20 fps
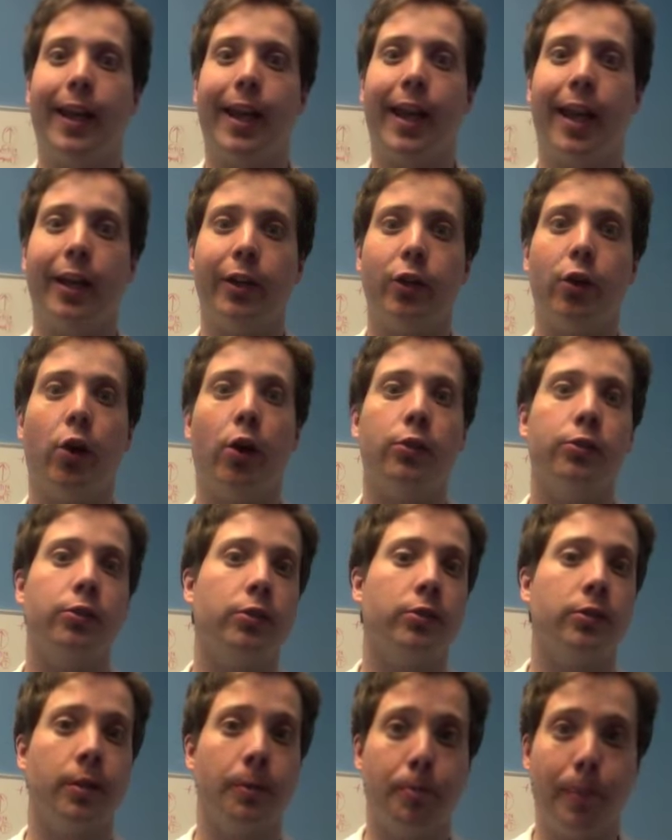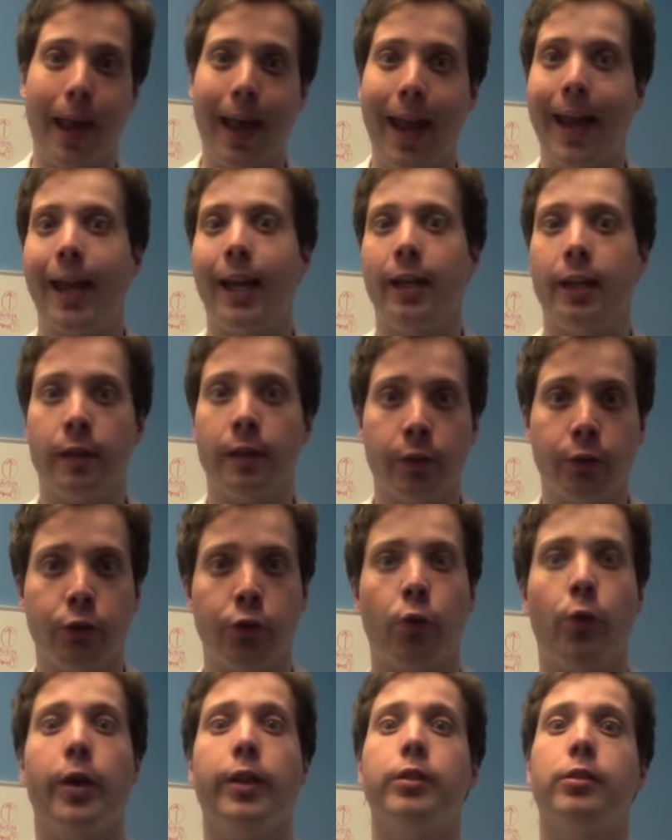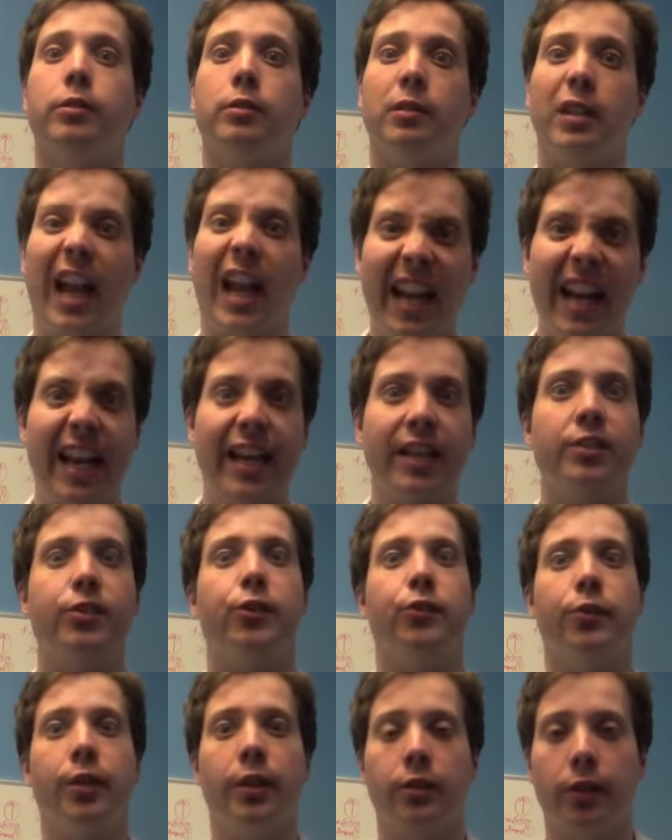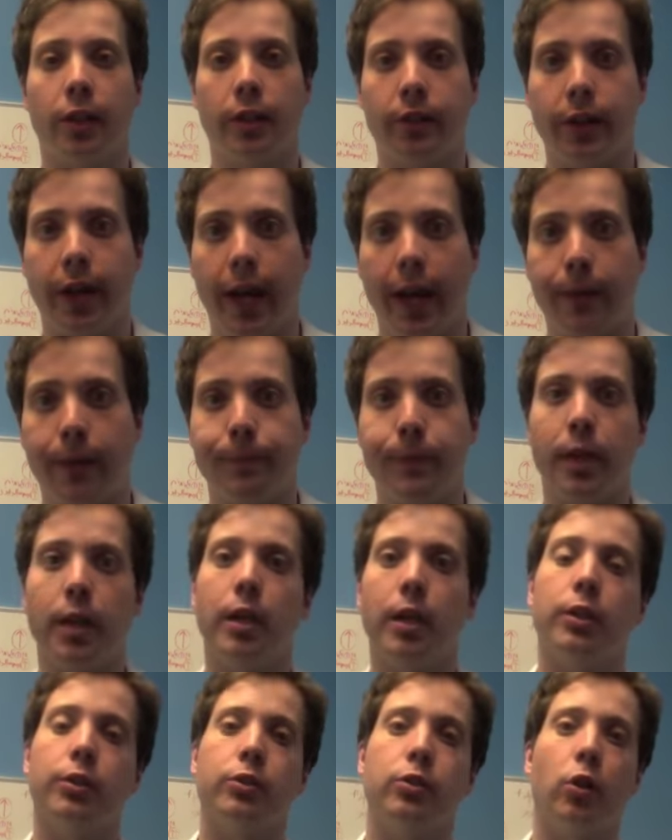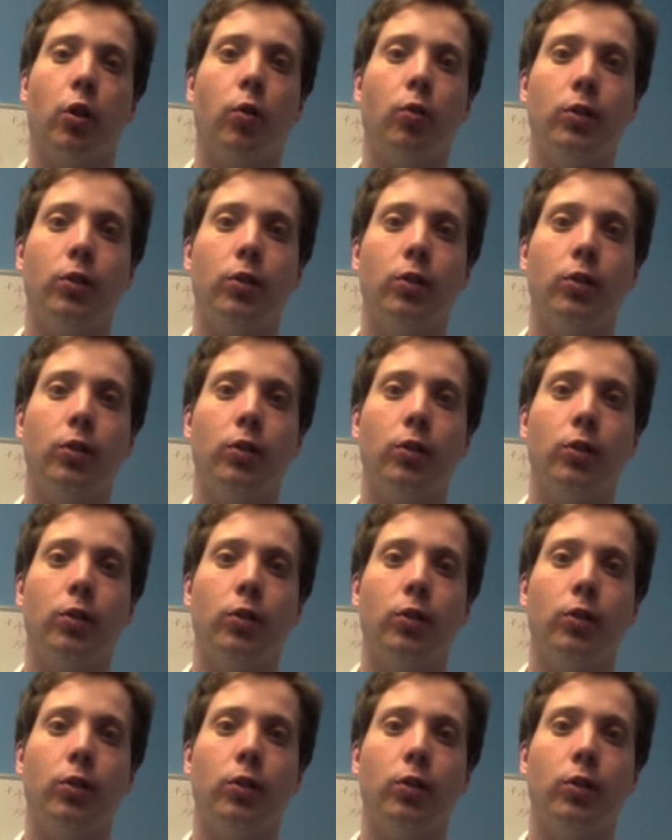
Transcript: and causes the pain in the joints and headaches and things like that. So